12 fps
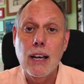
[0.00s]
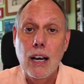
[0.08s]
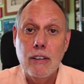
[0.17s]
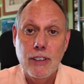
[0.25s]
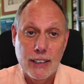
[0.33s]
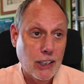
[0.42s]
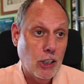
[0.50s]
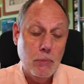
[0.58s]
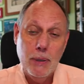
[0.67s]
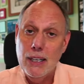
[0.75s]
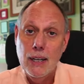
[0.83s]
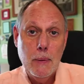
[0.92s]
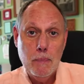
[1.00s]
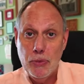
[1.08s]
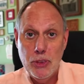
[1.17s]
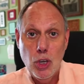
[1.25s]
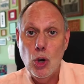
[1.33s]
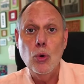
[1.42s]
the conflict there can be
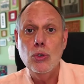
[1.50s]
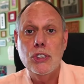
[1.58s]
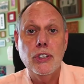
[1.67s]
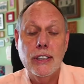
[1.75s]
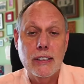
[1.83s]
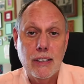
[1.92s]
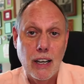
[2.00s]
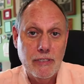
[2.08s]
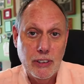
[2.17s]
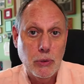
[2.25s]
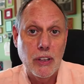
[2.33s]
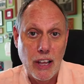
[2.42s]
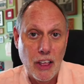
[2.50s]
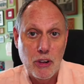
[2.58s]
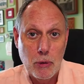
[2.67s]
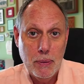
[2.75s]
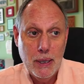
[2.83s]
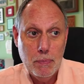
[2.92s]
no serious conflict with
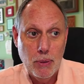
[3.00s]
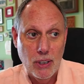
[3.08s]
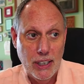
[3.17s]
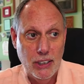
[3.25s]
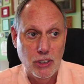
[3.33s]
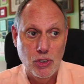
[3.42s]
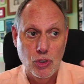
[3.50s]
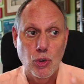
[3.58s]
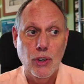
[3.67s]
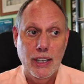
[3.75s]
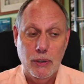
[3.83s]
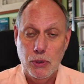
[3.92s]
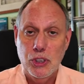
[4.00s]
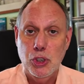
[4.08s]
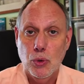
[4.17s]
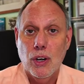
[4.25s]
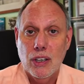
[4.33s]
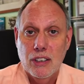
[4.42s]
other people in a story in
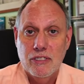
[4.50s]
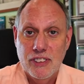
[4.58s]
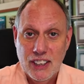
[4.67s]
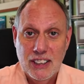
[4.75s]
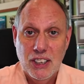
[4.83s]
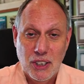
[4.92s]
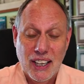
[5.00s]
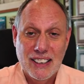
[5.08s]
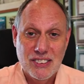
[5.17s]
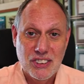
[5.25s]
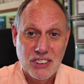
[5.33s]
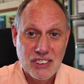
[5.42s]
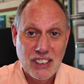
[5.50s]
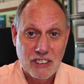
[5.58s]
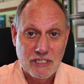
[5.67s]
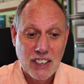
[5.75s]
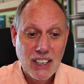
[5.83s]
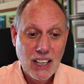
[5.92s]
which you are conflicted against
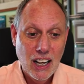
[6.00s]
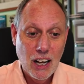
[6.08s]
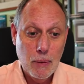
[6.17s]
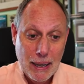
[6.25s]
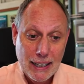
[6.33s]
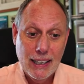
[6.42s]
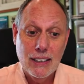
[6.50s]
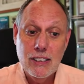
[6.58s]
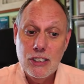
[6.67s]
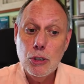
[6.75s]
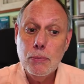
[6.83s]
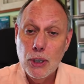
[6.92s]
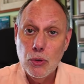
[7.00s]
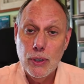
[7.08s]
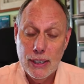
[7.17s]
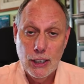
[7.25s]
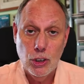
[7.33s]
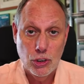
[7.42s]
yourself um, and it can still be a
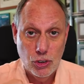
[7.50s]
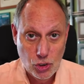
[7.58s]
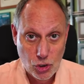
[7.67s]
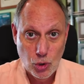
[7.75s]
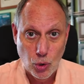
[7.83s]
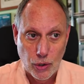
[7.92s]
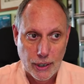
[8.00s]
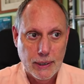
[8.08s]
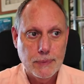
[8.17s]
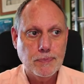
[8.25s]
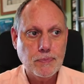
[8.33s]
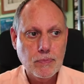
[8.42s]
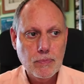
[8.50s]
really good story